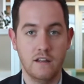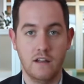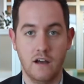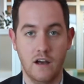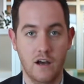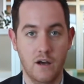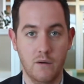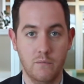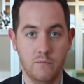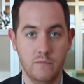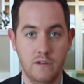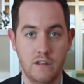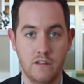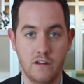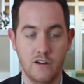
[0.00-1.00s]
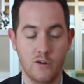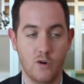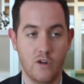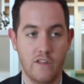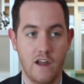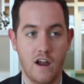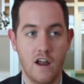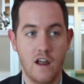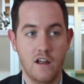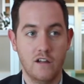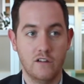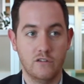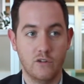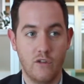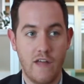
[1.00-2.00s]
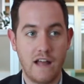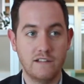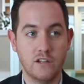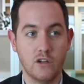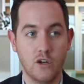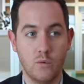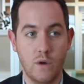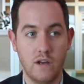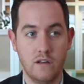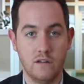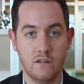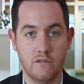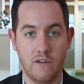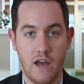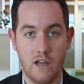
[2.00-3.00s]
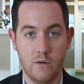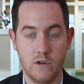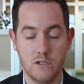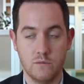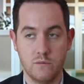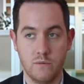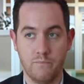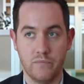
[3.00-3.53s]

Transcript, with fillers: um, neither here nor there. So that's a good way to use the value range.